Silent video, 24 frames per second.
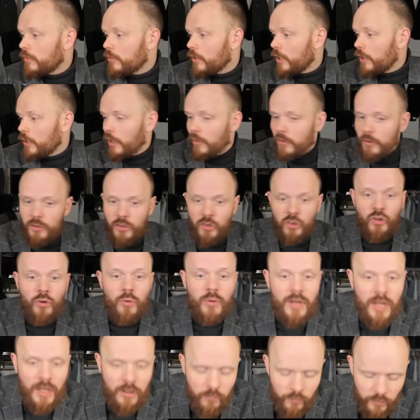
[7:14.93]
another
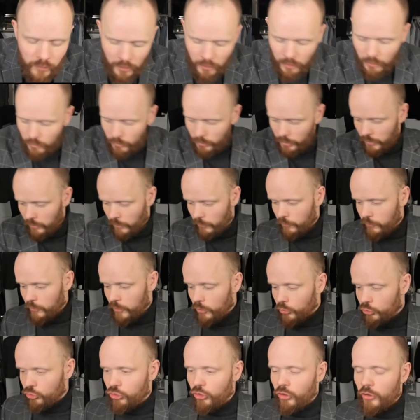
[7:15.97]
Q&A video in the
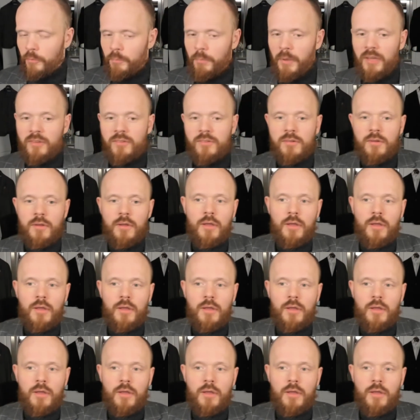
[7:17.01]
future. But